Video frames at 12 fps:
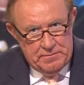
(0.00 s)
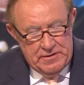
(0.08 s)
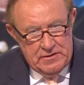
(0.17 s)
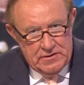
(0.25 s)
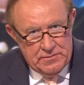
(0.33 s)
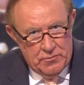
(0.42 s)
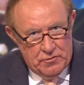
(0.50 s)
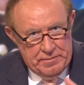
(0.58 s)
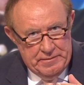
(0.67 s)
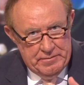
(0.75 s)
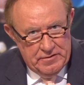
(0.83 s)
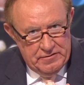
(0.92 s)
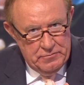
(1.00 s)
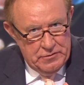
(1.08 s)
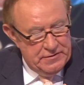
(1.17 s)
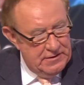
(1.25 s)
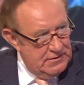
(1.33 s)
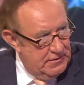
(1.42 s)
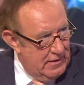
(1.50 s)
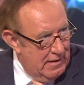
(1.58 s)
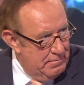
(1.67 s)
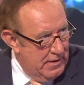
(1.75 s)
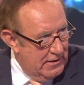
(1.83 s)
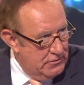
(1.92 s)
been, as more people have moved into
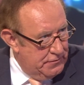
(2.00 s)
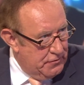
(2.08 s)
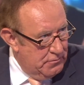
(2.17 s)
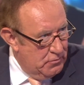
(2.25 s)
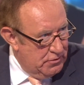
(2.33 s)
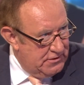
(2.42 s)
that band, you've got more